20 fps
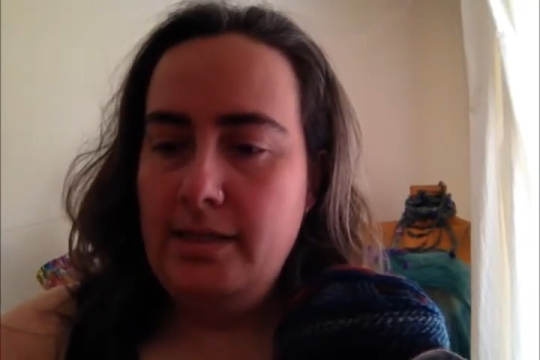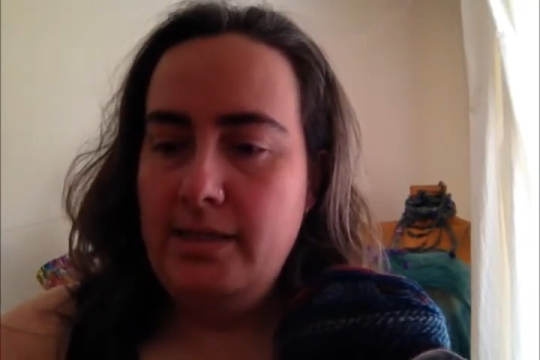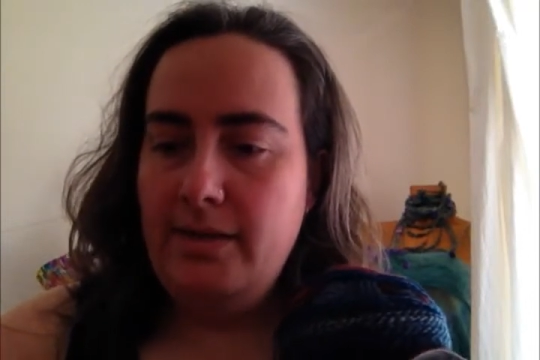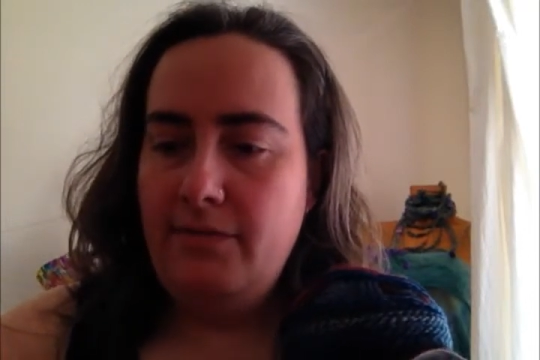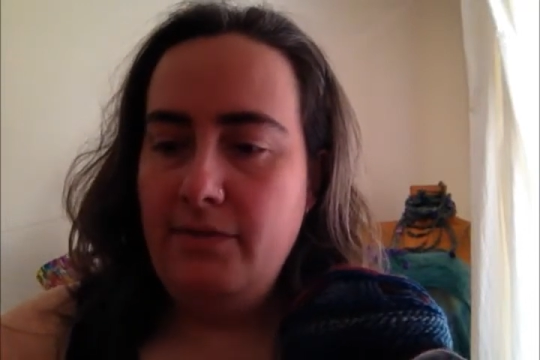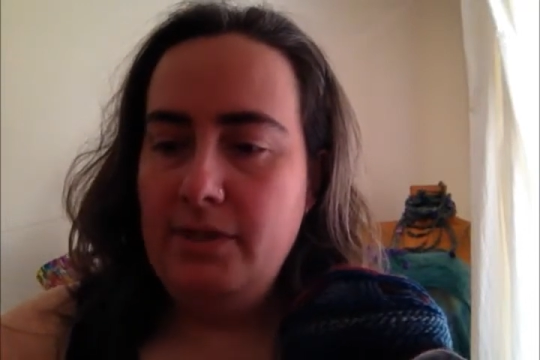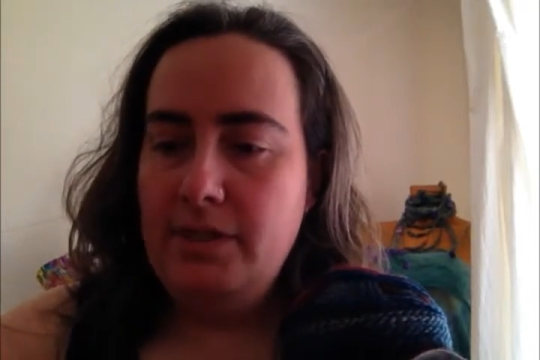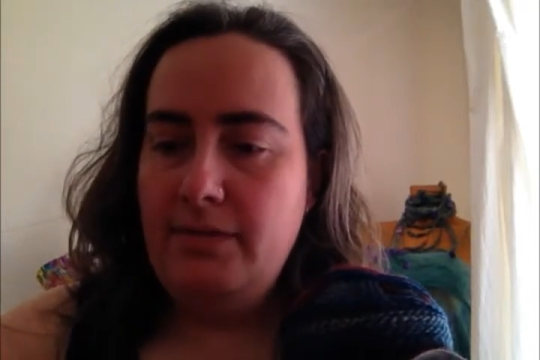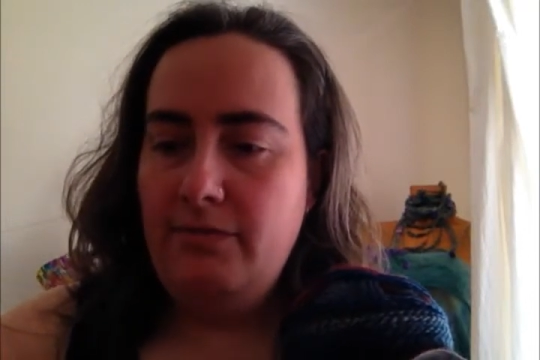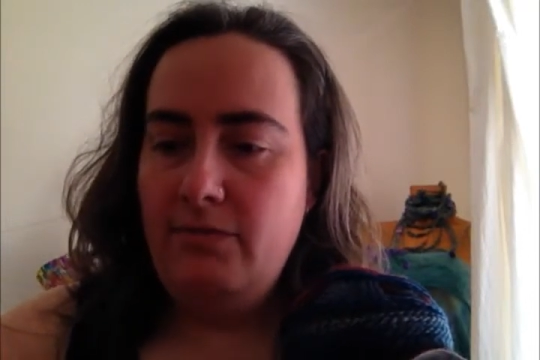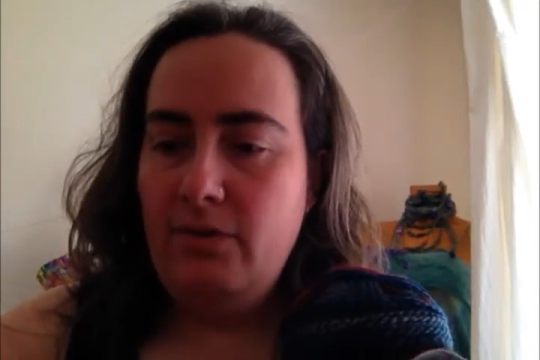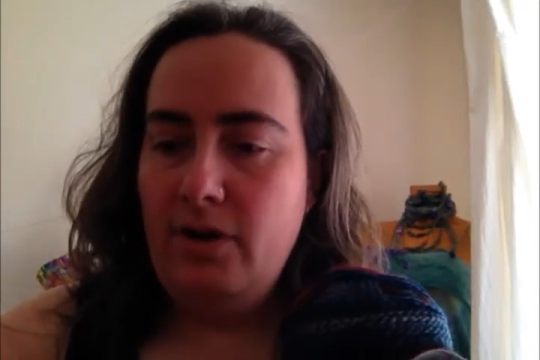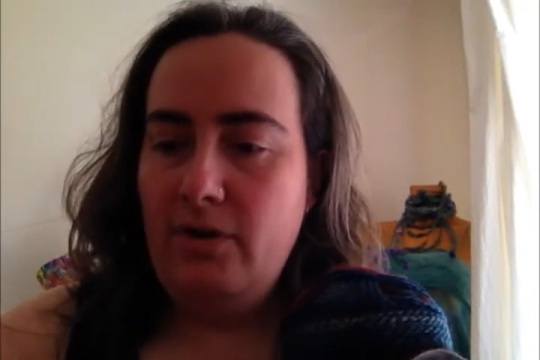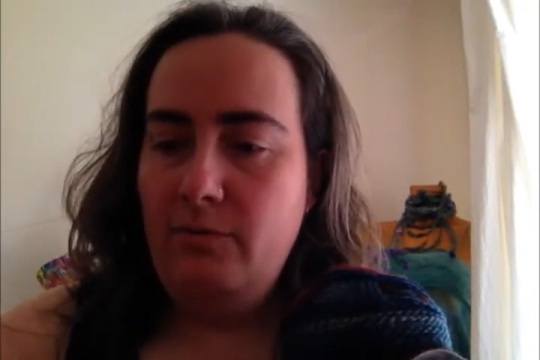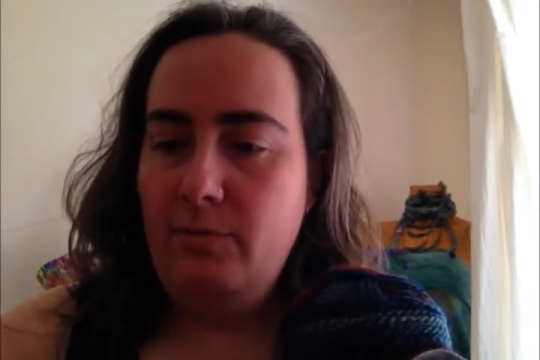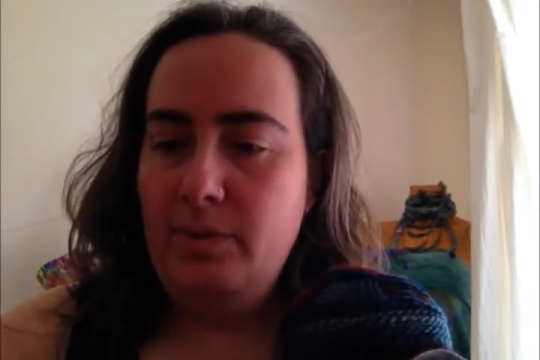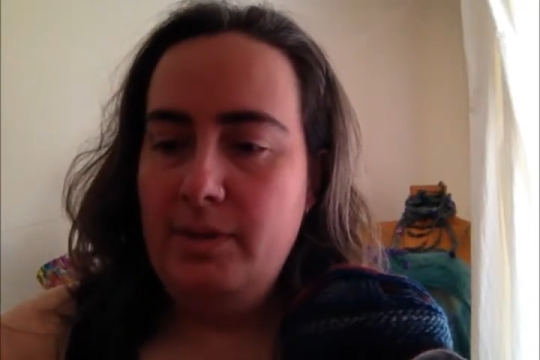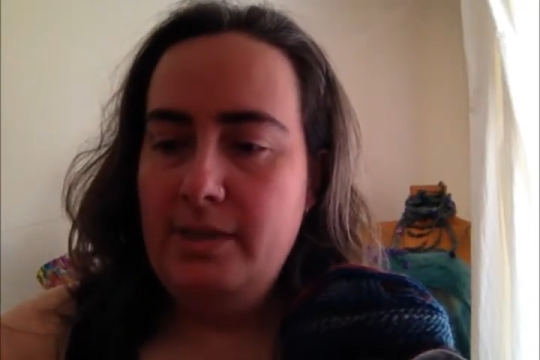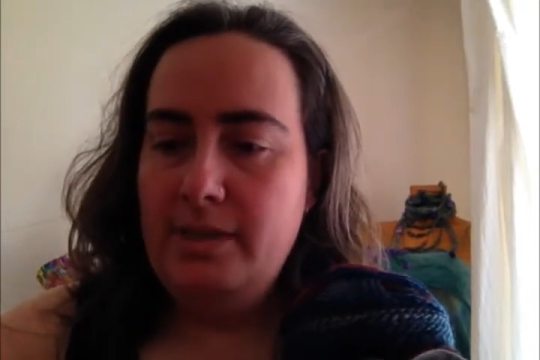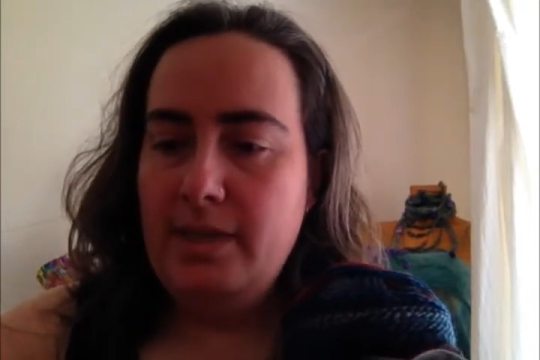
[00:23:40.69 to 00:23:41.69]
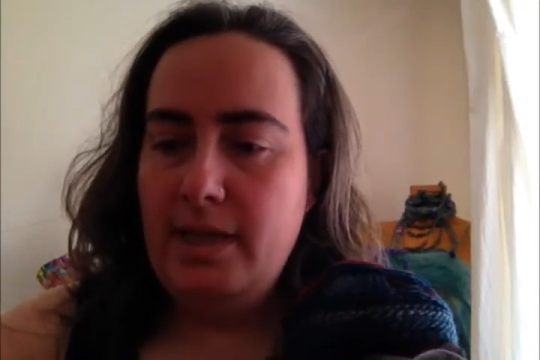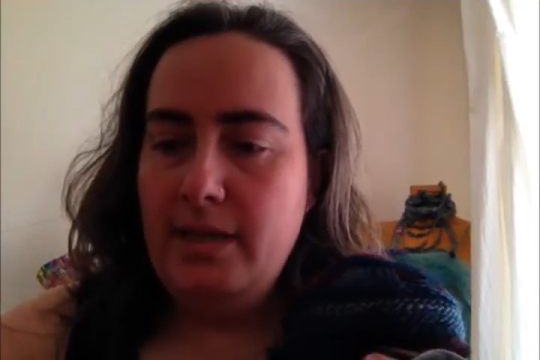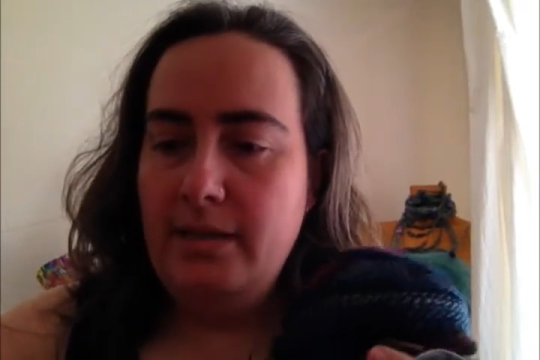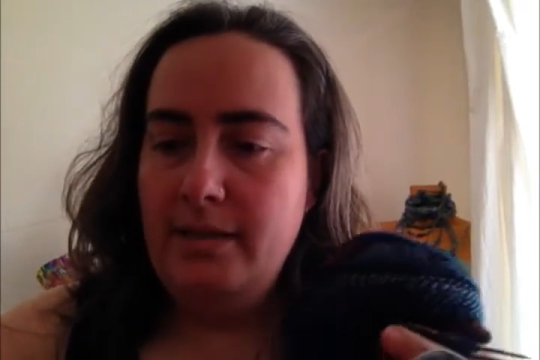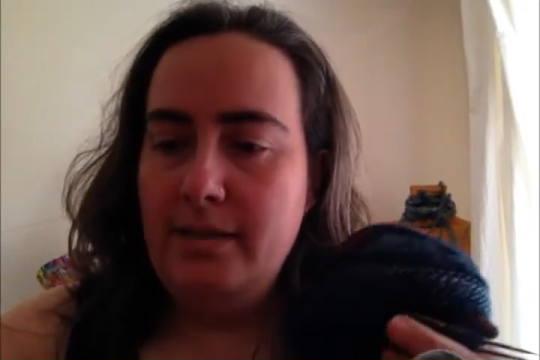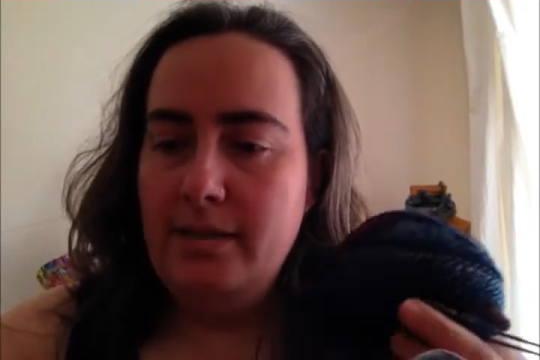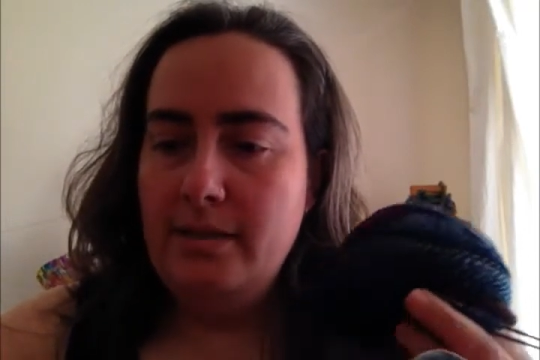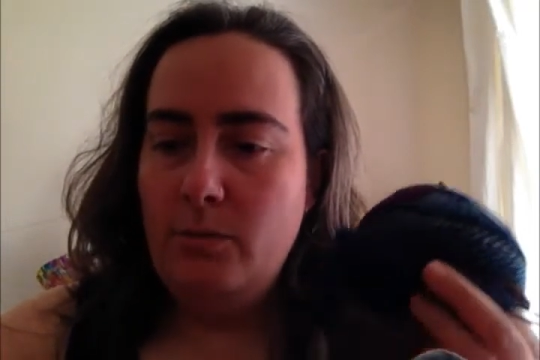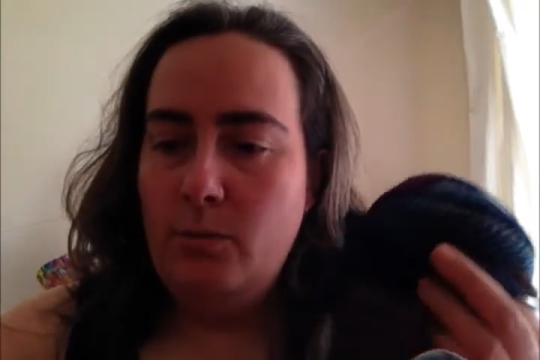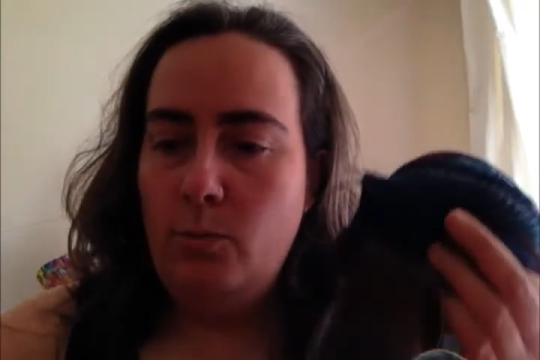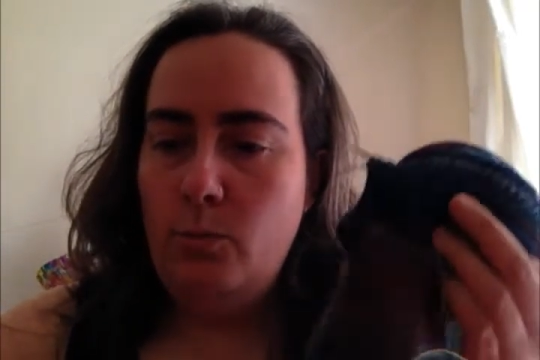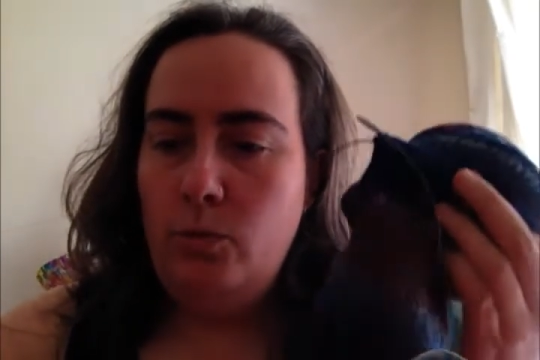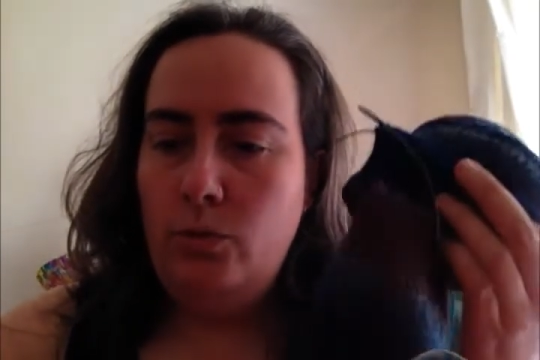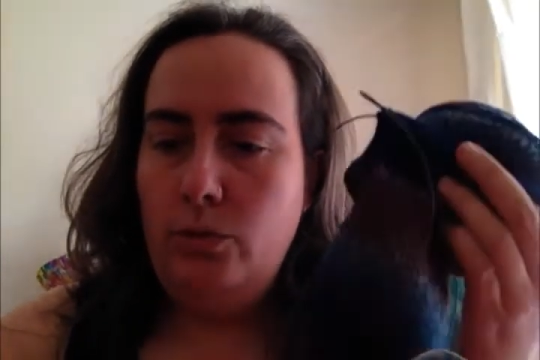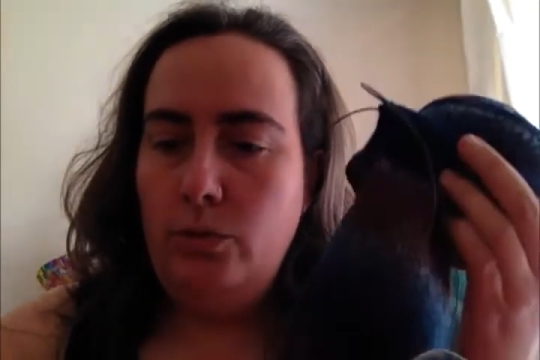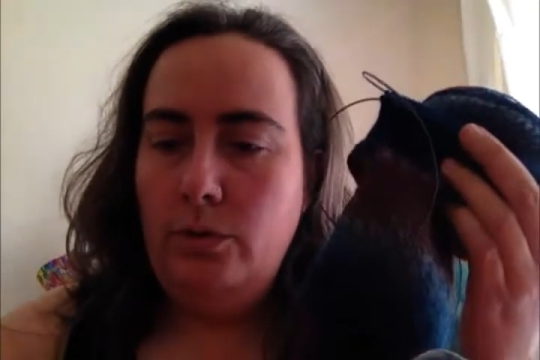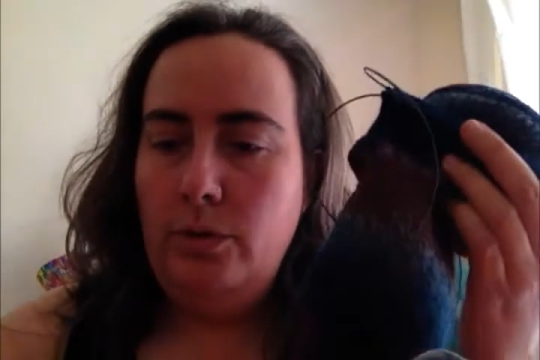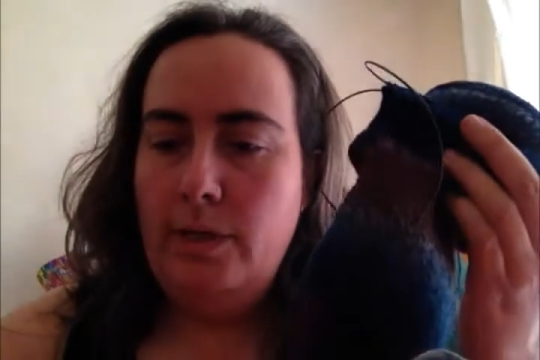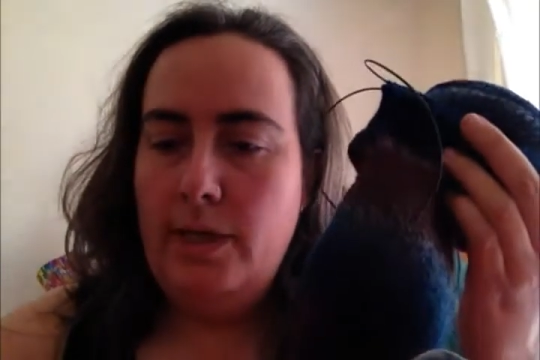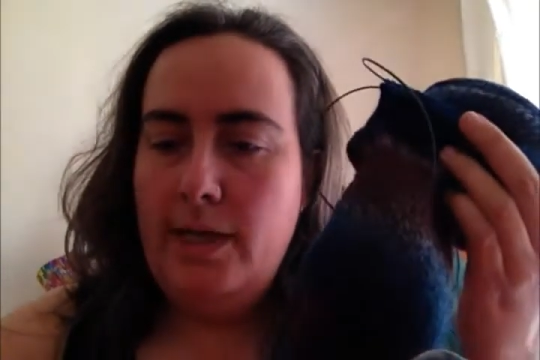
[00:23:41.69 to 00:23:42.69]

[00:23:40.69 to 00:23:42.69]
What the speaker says: 75% wool